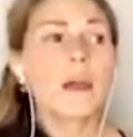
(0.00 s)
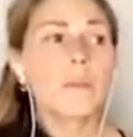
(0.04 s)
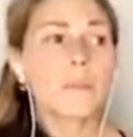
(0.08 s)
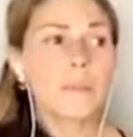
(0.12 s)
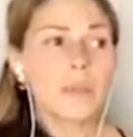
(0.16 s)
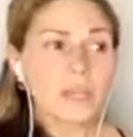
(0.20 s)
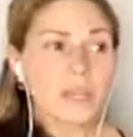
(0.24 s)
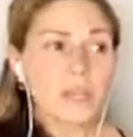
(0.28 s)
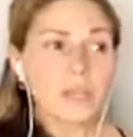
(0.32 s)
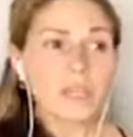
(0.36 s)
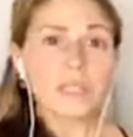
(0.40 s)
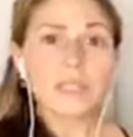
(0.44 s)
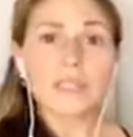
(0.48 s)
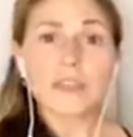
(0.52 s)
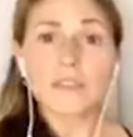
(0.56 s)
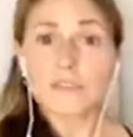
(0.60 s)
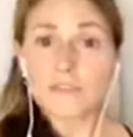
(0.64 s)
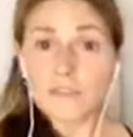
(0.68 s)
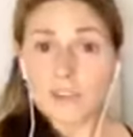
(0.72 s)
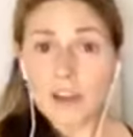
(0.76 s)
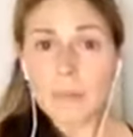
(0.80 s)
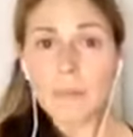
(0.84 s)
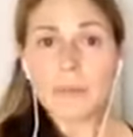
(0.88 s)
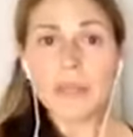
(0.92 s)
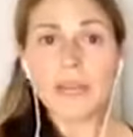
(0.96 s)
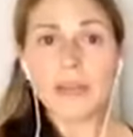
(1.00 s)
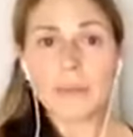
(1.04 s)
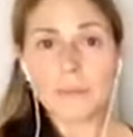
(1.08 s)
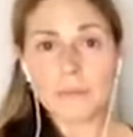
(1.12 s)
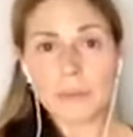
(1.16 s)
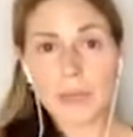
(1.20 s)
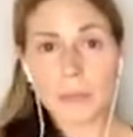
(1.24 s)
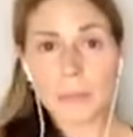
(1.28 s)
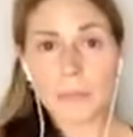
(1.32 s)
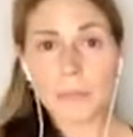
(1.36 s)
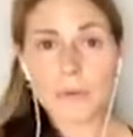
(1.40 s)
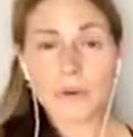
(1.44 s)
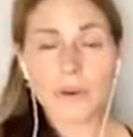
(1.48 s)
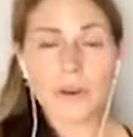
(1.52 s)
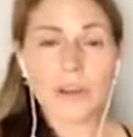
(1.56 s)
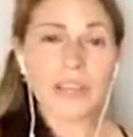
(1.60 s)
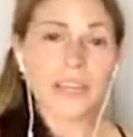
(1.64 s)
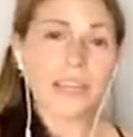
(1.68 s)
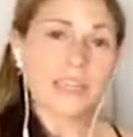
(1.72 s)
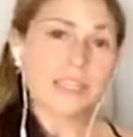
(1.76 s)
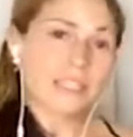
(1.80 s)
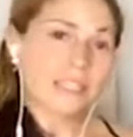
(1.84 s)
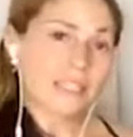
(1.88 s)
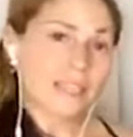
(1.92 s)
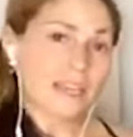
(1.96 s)
Because a family member
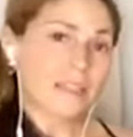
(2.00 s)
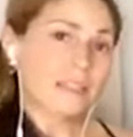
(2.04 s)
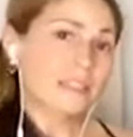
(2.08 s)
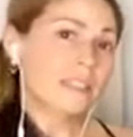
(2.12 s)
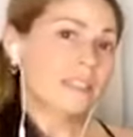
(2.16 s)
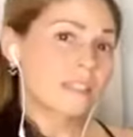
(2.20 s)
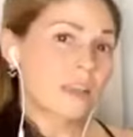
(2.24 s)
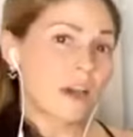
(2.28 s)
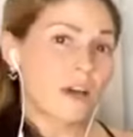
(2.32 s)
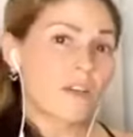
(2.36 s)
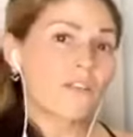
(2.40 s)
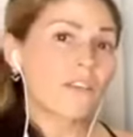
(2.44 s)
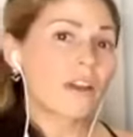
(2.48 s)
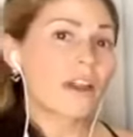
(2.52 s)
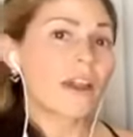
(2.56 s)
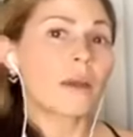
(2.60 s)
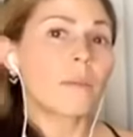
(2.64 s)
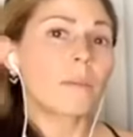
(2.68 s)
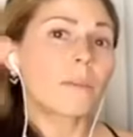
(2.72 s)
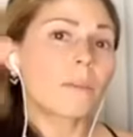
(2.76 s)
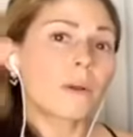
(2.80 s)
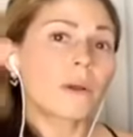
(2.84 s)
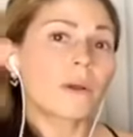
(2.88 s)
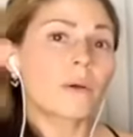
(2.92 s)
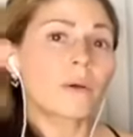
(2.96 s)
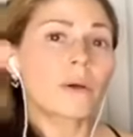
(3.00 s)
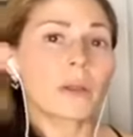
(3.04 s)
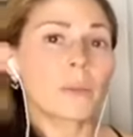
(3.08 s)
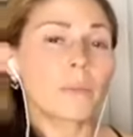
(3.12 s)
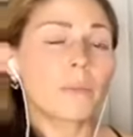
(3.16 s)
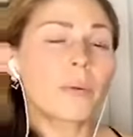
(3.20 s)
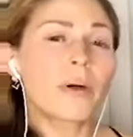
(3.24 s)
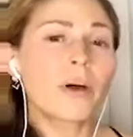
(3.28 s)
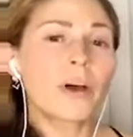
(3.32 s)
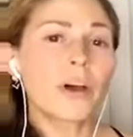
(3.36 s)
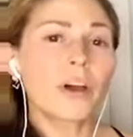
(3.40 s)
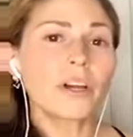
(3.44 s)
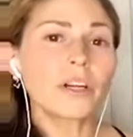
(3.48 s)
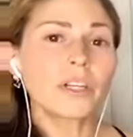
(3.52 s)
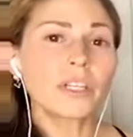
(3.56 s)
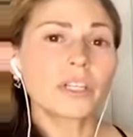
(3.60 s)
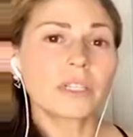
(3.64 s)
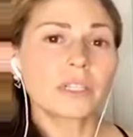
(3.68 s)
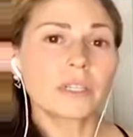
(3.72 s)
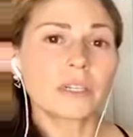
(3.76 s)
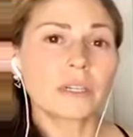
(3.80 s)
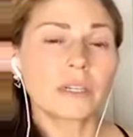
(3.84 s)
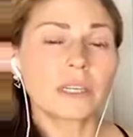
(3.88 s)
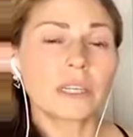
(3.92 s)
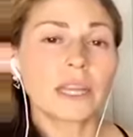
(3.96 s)
is that self-employed
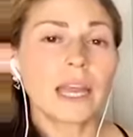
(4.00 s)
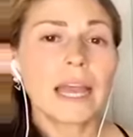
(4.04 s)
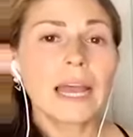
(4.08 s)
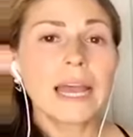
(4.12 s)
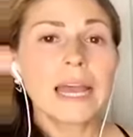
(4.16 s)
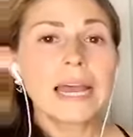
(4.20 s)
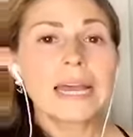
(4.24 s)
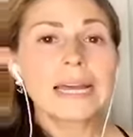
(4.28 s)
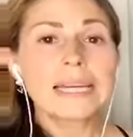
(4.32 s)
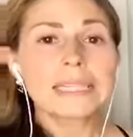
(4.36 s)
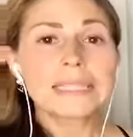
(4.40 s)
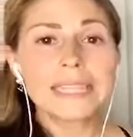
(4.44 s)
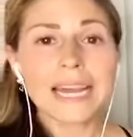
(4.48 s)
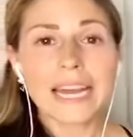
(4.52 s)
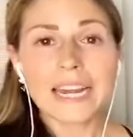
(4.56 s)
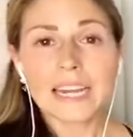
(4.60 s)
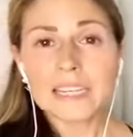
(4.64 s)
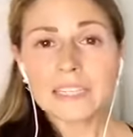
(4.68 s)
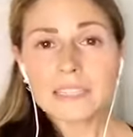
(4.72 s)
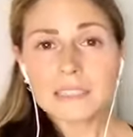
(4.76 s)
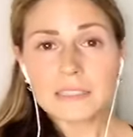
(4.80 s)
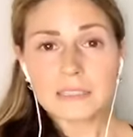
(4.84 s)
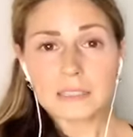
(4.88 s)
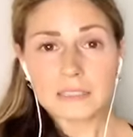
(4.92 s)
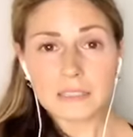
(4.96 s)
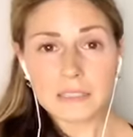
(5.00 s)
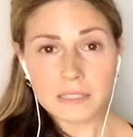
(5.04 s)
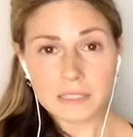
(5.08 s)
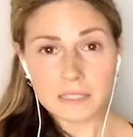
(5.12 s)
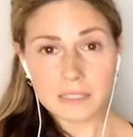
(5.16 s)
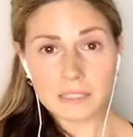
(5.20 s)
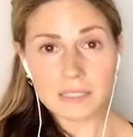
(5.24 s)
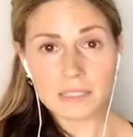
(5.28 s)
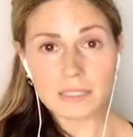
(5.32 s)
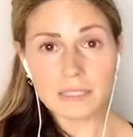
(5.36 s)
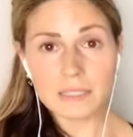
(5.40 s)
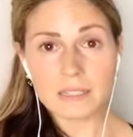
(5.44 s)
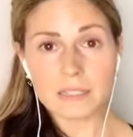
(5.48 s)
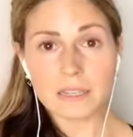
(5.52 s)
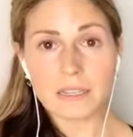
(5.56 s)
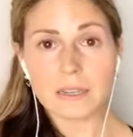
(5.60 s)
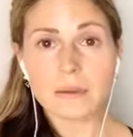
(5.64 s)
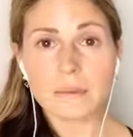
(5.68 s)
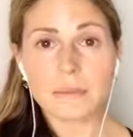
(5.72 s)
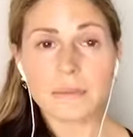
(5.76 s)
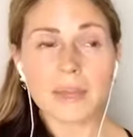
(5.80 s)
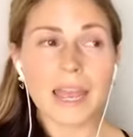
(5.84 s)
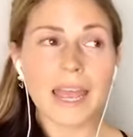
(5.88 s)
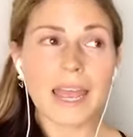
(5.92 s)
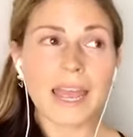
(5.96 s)
person that is the
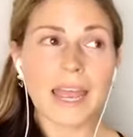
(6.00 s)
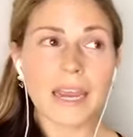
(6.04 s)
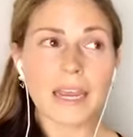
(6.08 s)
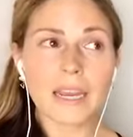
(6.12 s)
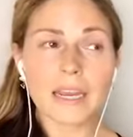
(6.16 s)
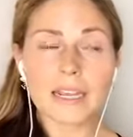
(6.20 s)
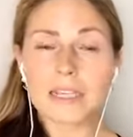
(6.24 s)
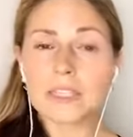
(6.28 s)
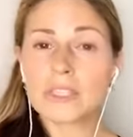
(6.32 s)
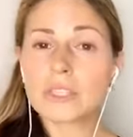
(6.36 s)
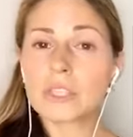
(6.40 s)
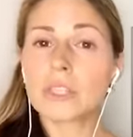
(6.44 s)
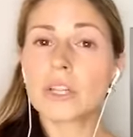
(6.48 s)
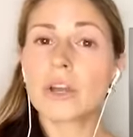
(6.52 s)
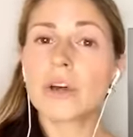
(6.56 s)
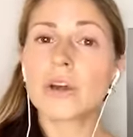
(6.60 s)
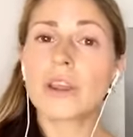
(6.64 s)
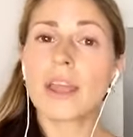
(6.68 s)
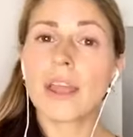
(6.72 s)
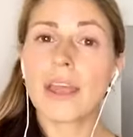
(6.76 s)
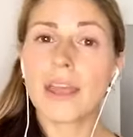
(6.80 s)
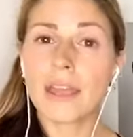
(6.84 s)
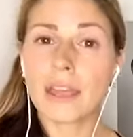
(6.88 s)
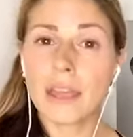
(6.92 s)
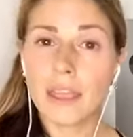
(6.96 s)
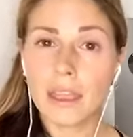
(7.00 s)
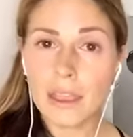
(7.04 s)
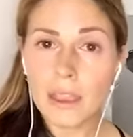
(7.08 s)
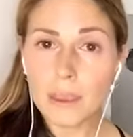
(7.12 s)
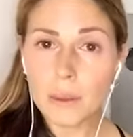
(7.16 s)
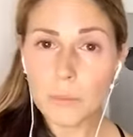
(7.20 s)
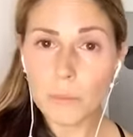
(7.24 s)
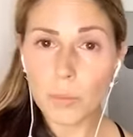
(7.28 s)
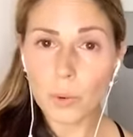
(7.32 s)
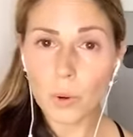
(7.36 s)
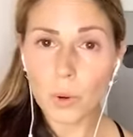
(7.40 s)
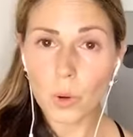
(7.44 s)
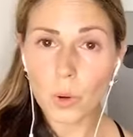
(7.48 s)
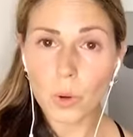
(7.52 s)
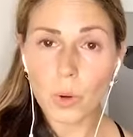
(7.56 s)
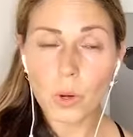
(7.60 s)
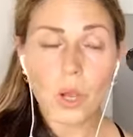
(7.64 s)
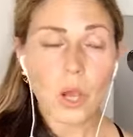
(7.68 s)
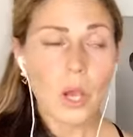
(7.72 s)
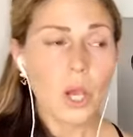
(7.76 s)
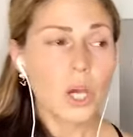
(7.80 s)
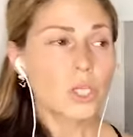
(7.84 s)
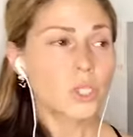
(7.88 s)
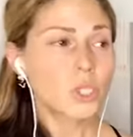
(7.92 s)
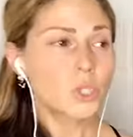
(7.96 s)
system and is not able
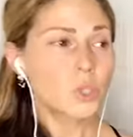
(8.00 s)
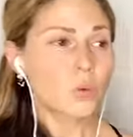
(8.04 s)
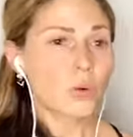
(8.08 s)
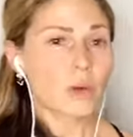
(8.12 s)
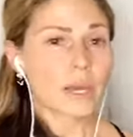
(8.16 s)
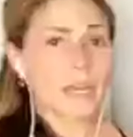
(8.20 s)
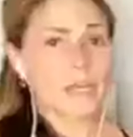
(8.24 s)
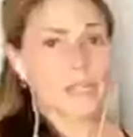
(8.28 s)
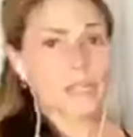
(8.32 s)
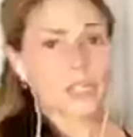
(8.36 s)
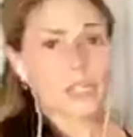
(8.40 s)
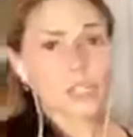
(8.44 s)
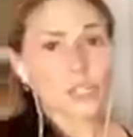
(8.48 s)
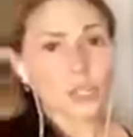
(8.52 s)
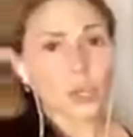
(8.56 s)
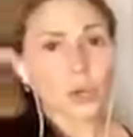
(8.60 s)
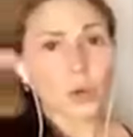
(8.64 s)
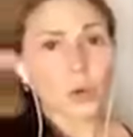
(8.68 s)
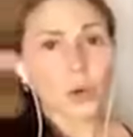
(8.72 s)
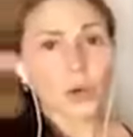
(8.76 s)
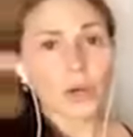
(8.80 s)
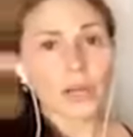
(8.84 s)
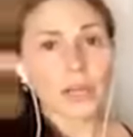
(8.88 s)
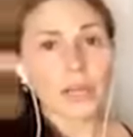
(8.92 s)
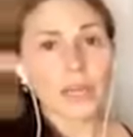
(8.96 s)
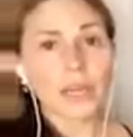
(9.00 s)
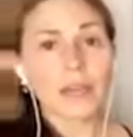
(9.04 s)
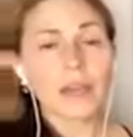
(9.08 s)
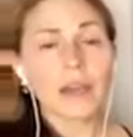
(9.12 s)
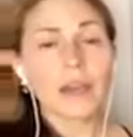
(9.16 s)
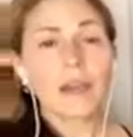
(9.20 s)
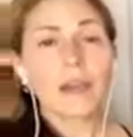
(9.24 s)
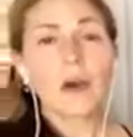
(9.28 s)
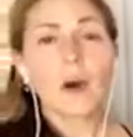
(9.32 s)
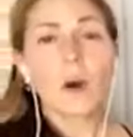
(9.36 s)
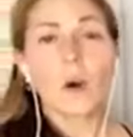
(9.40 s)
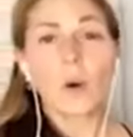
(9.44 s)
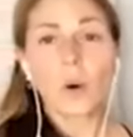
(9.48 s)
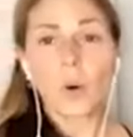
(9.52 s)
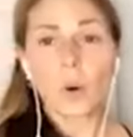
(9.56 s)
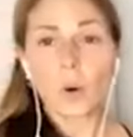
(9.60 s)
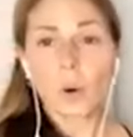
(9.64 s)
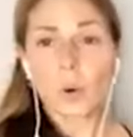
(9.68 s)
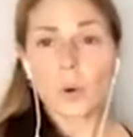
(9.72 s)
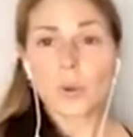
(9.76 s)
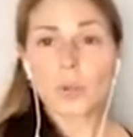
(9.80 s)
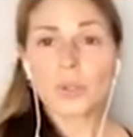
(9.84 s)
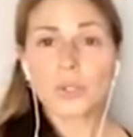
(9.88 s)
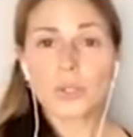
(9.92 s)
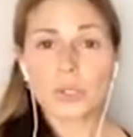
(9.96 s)
to enjoy
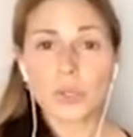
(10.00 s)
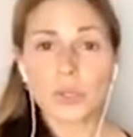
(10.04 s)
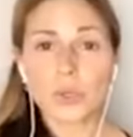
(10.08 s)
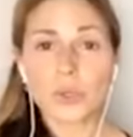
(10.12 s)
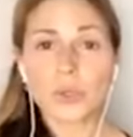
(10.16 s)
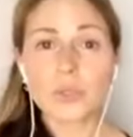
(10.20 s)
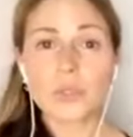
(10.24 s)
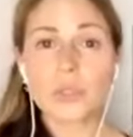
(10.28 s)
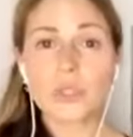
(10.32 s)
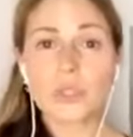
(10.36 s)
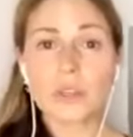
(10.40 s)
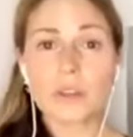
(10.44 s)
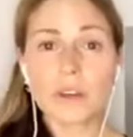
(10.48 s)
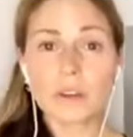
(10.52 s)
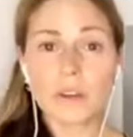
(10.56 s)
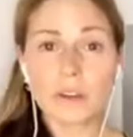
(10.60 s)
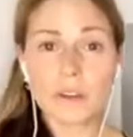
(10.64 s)
all those